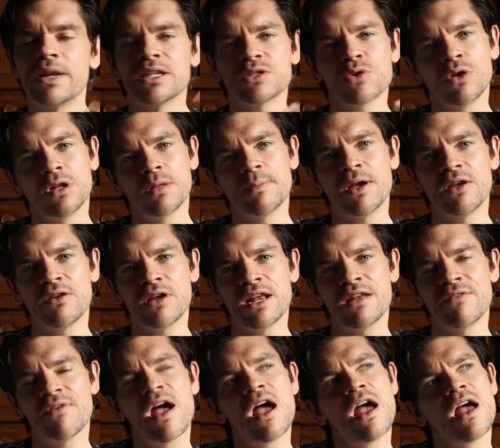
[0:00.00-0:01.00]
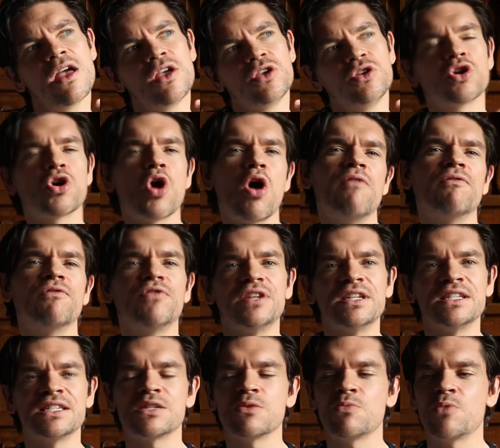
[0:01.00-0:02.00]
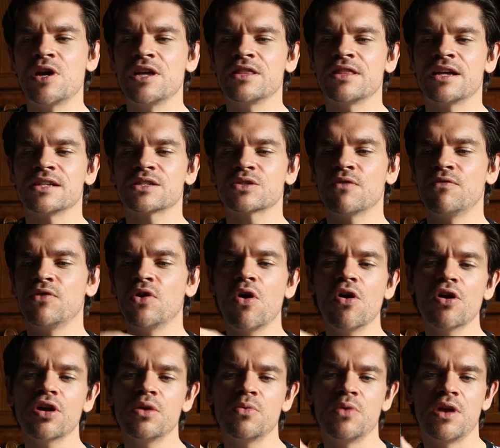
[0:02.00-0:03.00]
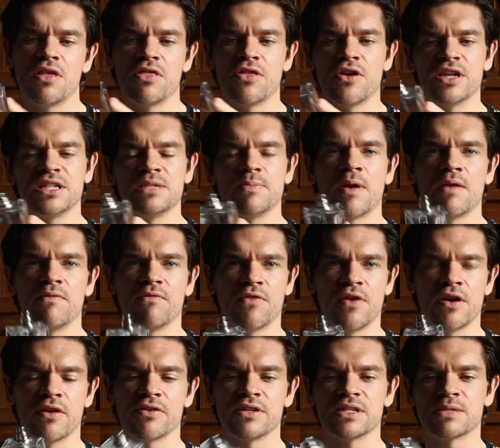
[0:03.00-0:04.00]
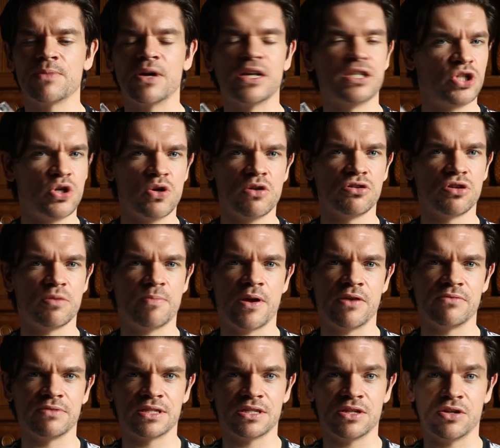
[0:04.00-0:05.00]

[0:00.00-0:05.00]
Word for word: But it's all about kind of your confidence in wearing that. So if you are gonna wear a 30 pound fragrance but a 200 pound